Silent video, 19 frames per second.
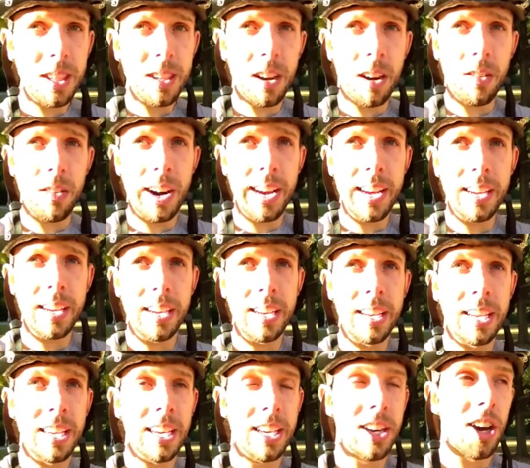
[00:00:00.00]
All right?
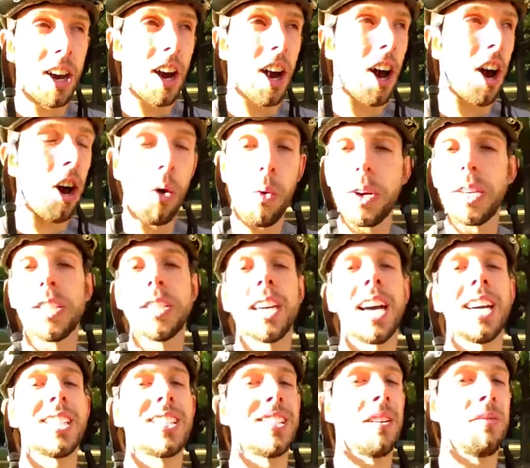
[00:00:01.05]
Always
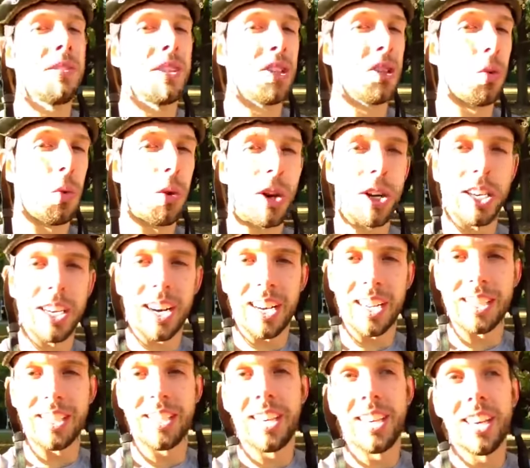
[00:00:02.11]
got something to work
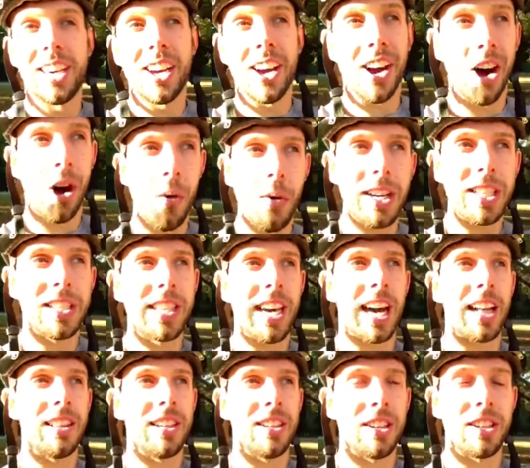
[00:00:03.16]
on. Always
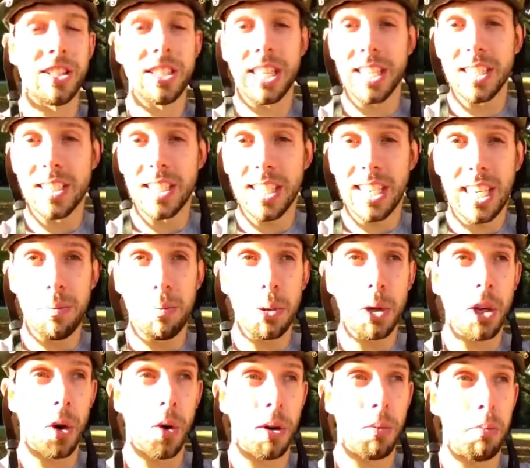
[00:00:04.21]
got little things to keep you
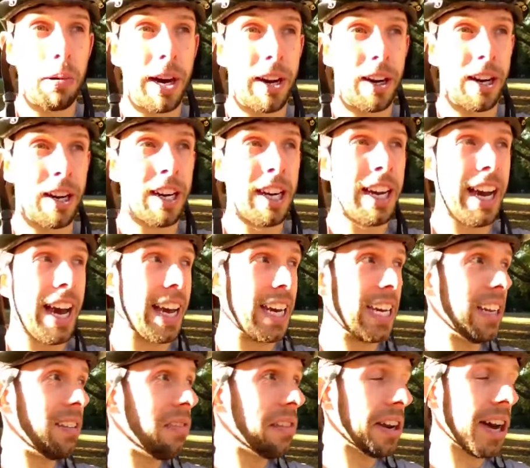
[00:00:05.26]
going better. And
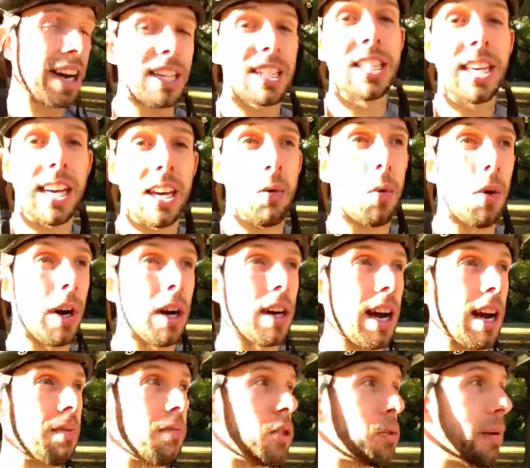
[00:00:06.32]
even on a day where
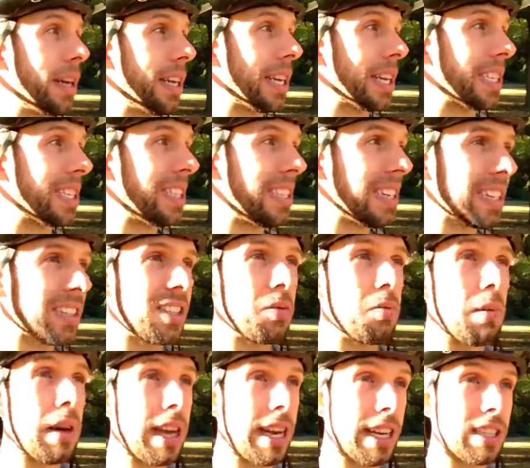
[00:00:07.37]
I'm spending 60
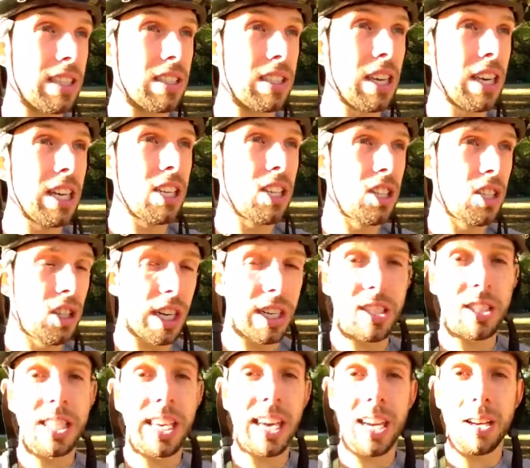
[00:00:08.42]
minutes
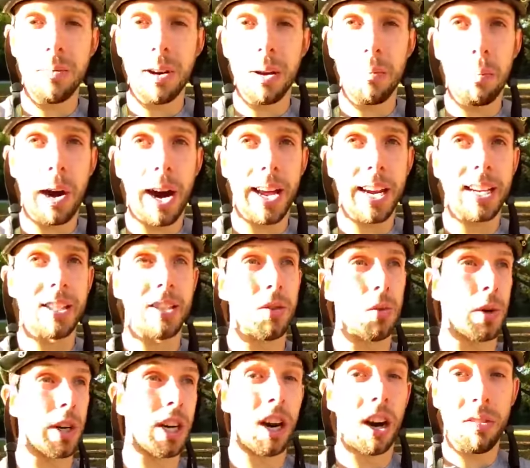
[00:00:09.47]
just getting my body to
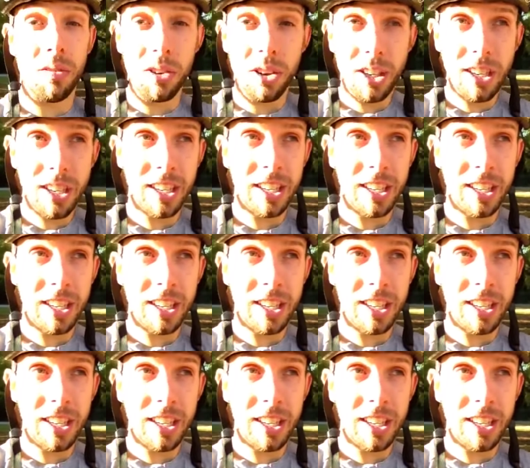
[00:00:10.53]
recover,